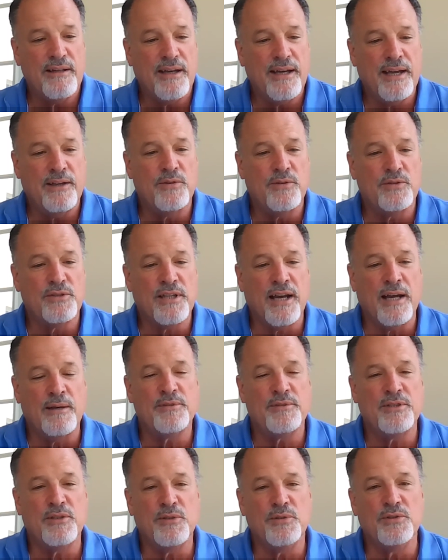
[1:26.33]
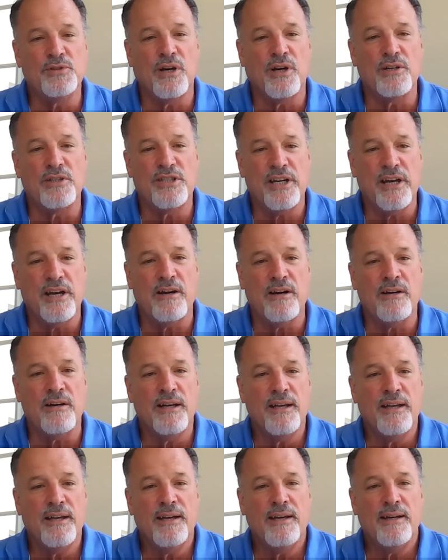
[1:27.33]
Anders Thompson, who's our chair
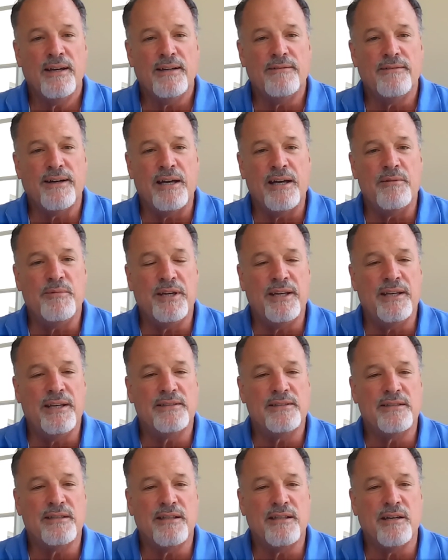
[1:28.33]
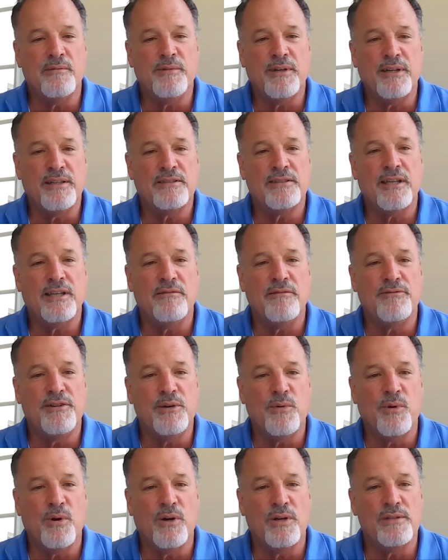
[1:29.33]
of IBNEs, to come in to say a
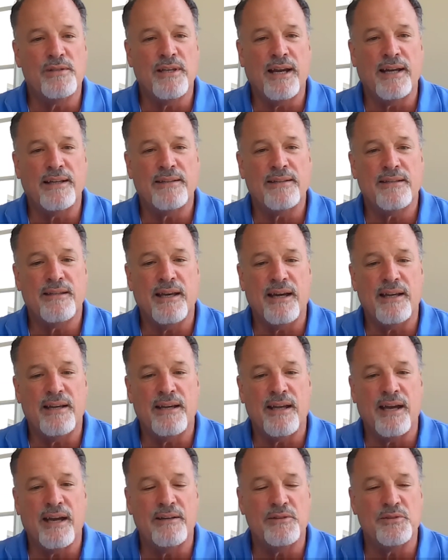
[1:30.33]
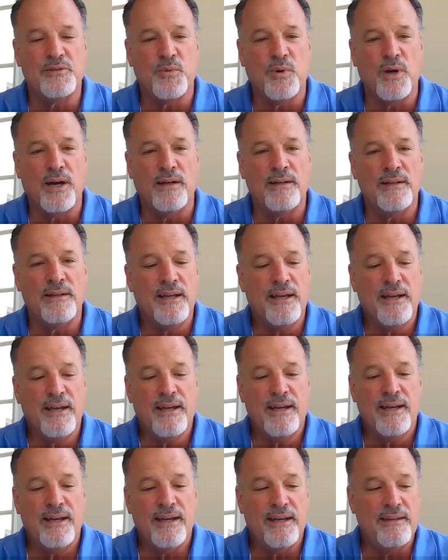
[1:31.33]
few words that night as well.
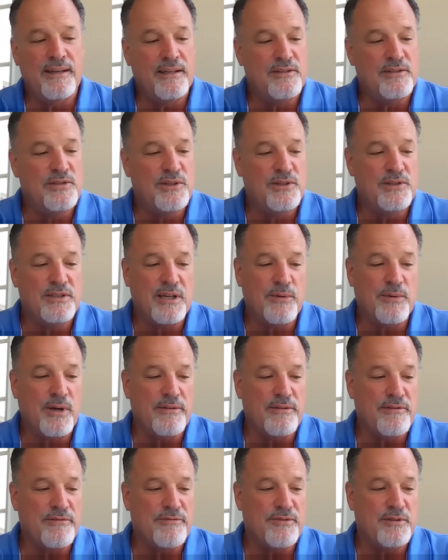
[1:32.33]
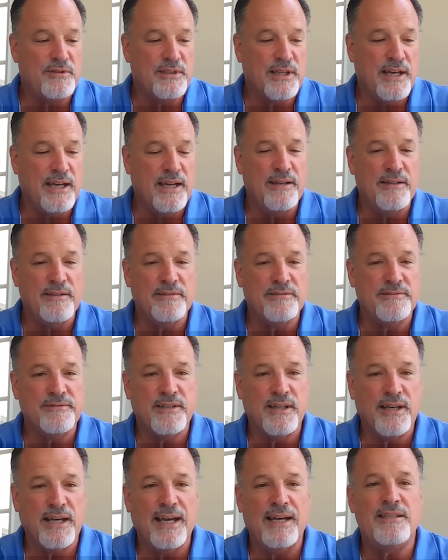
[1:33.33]
And then Tuesday, we have a full day of
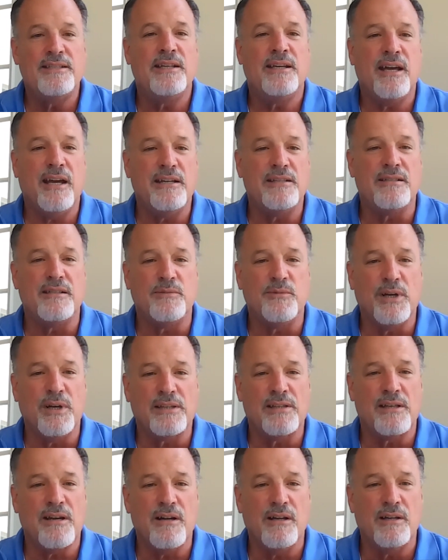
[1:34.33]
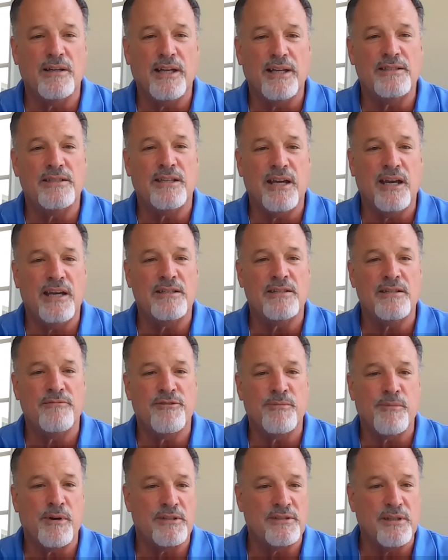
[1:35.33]
education. We have to call it education
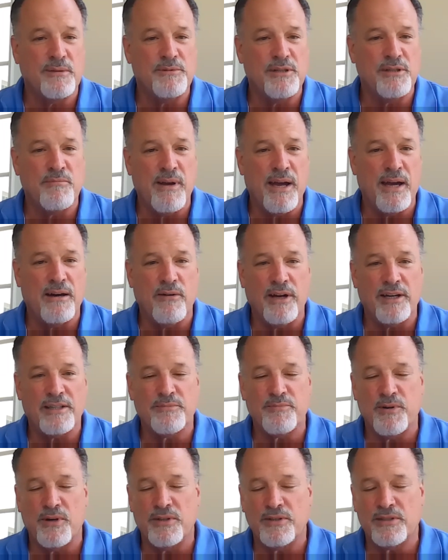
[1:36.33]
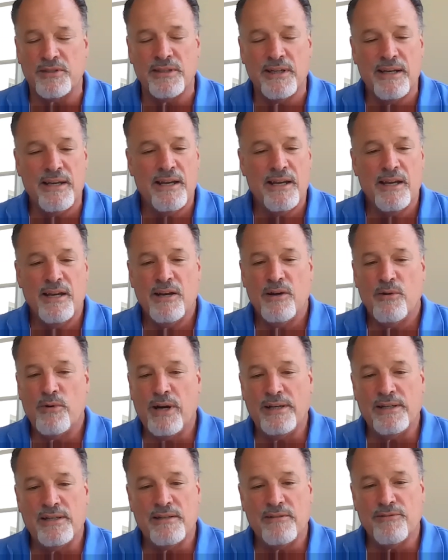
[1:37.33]
from our subject matter experts,
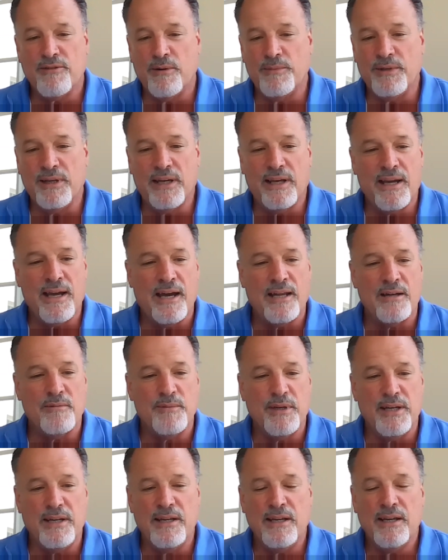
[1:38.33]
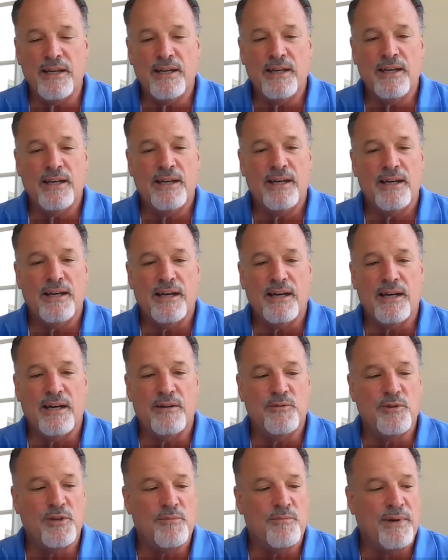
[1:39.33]
ranging from the economy
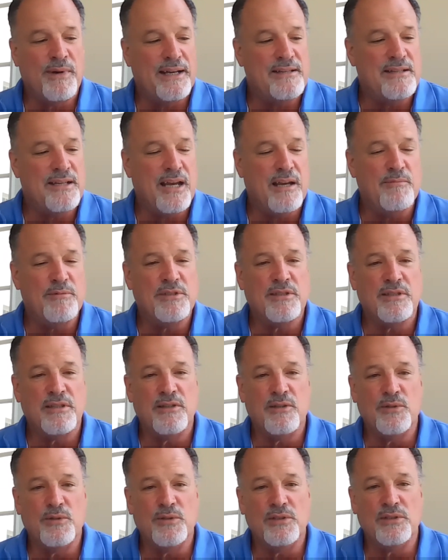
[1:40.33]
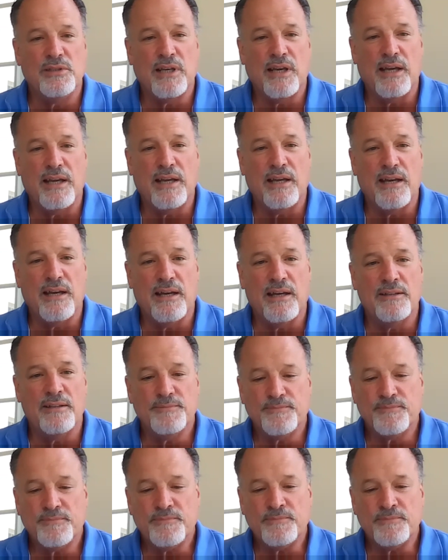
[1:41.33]
with Mike Jameson, who is a